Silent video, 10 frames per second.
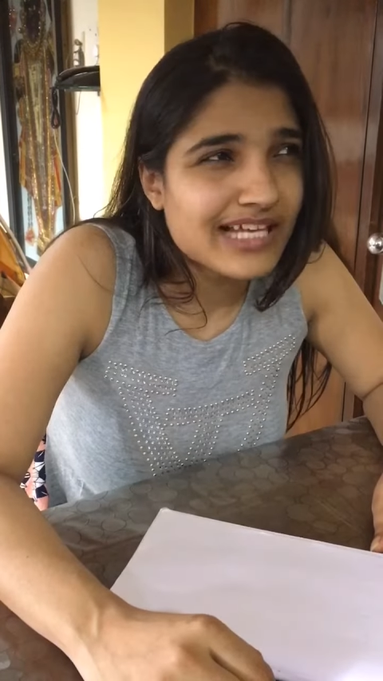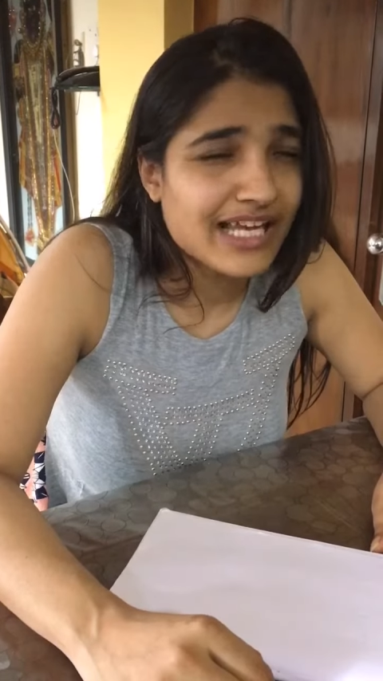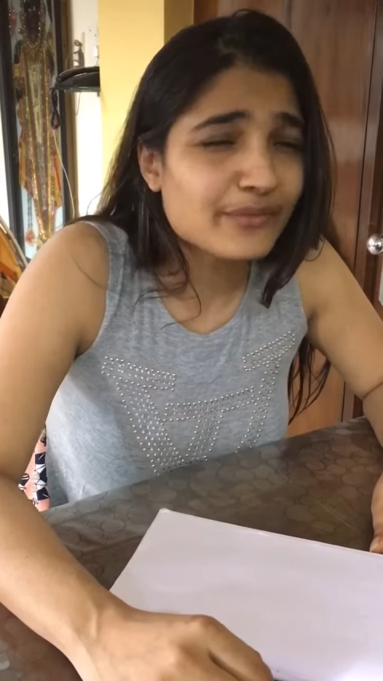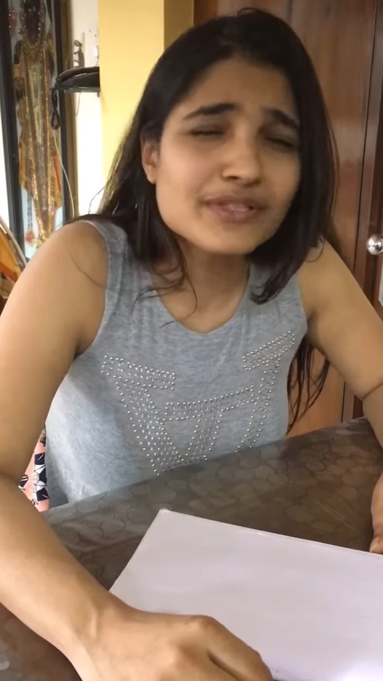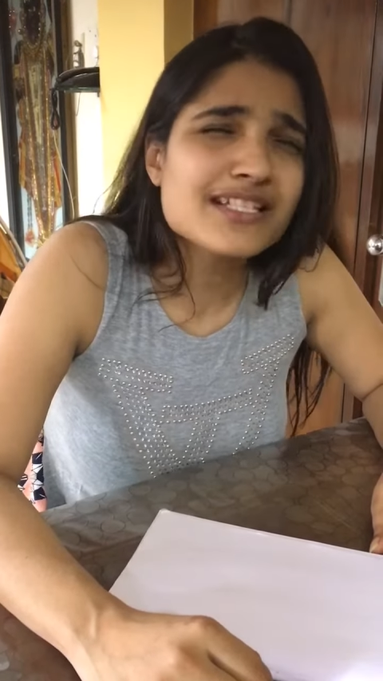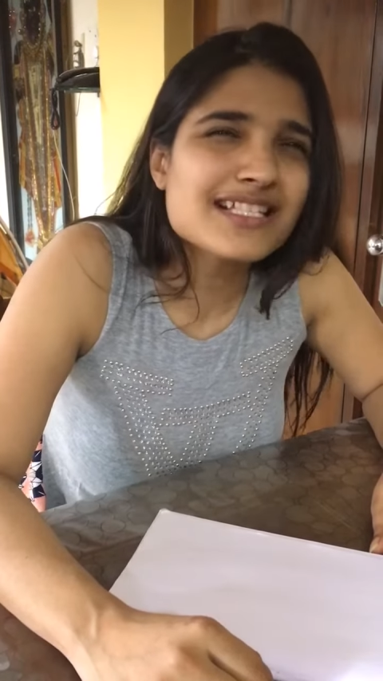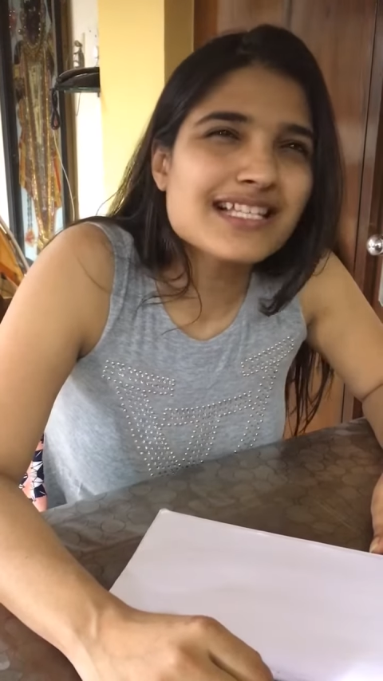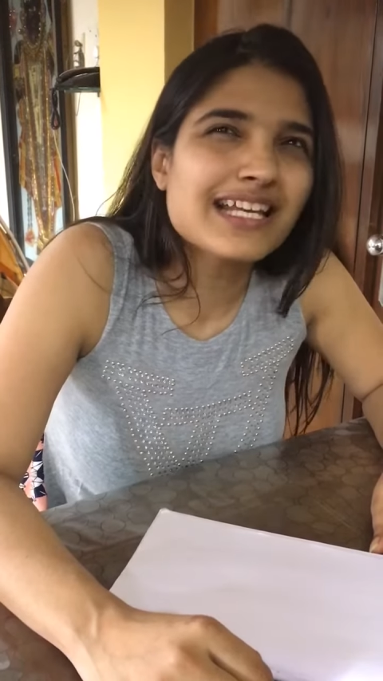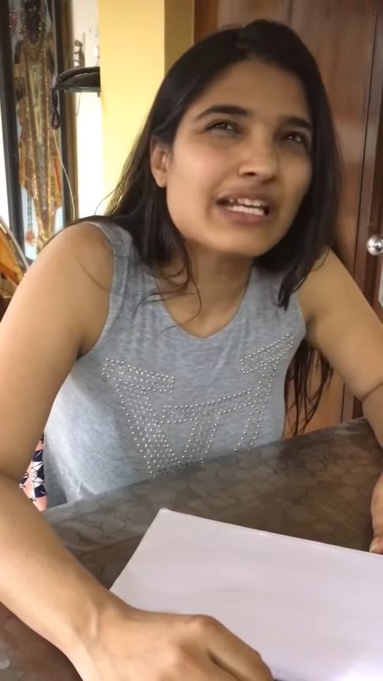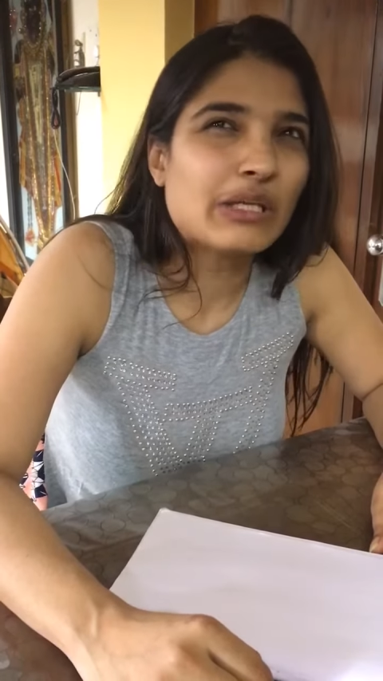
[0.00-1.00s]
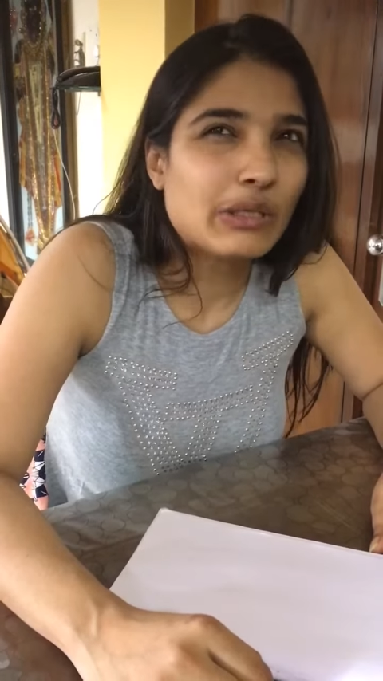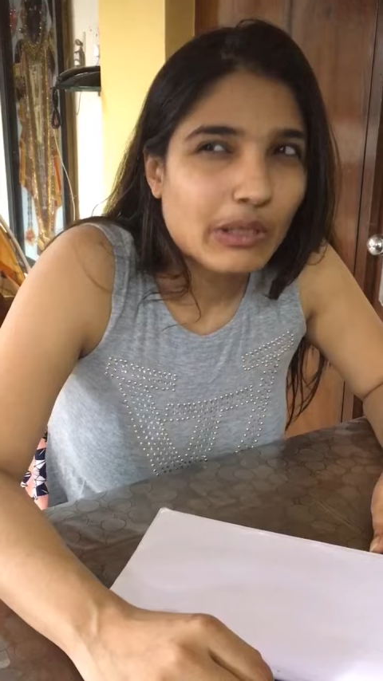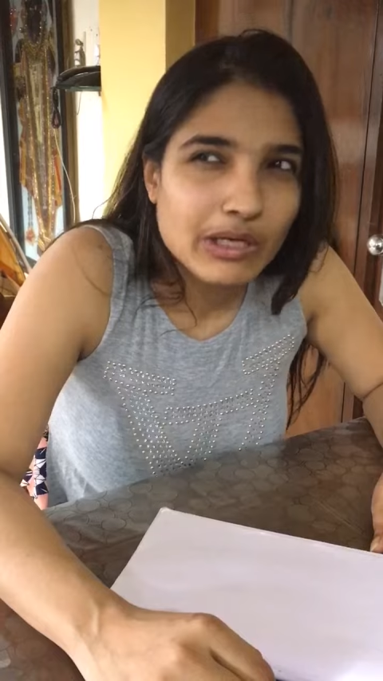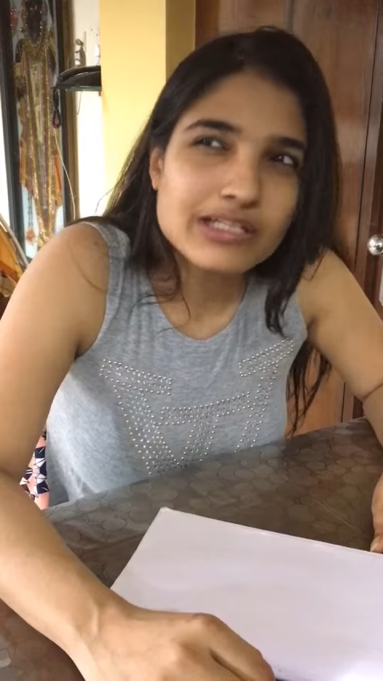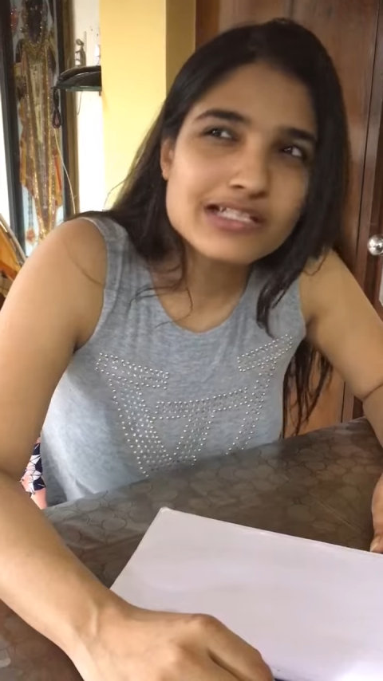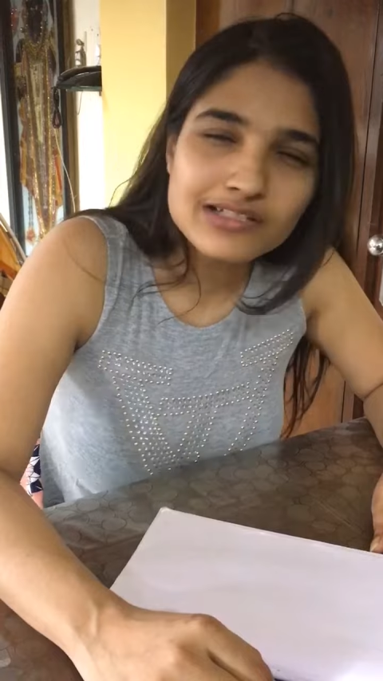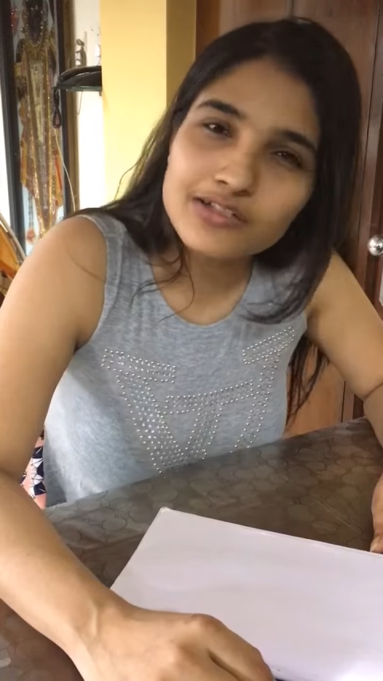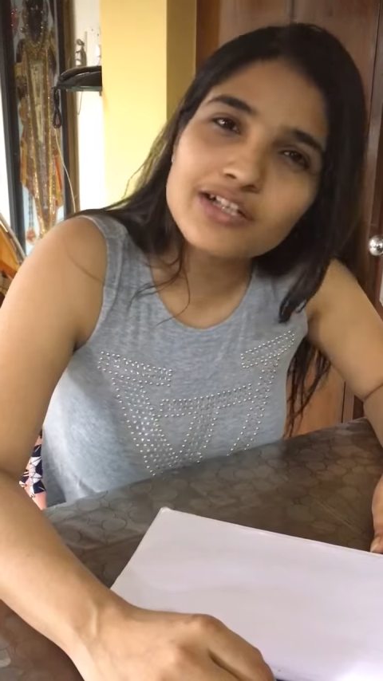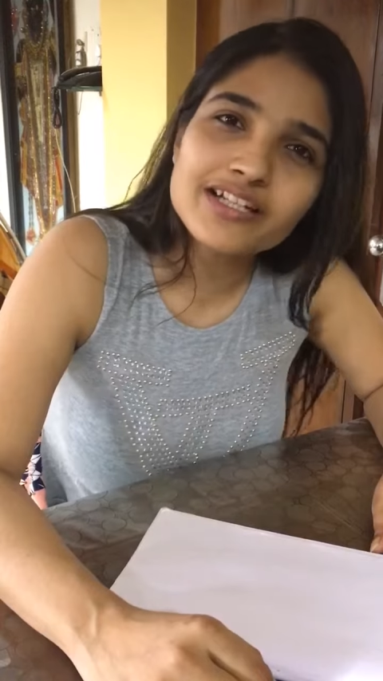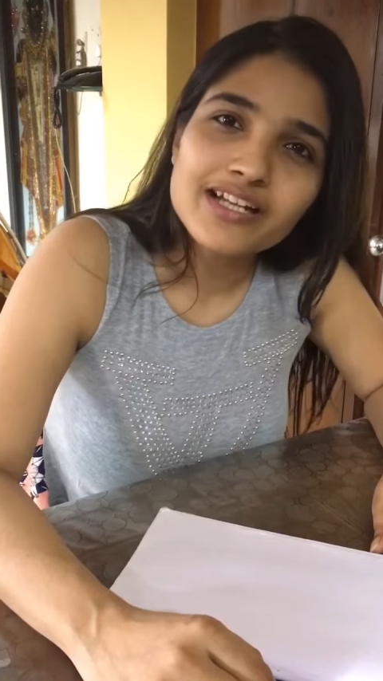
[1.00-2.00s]
I wouldn't say not
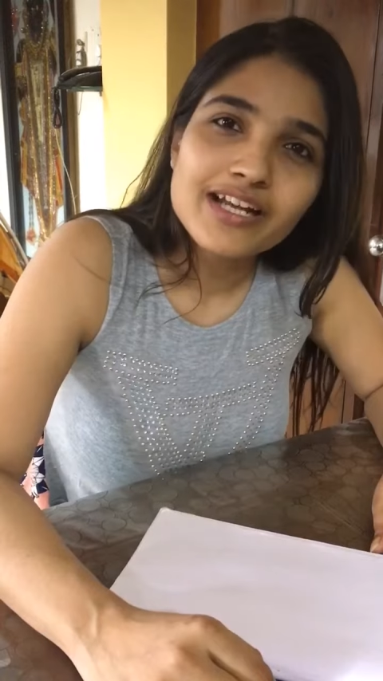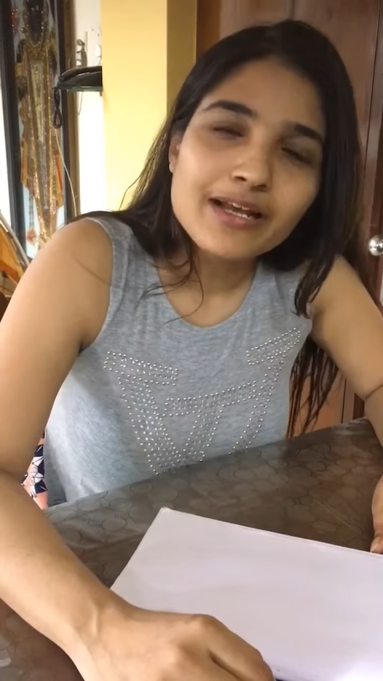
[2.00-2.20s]
good,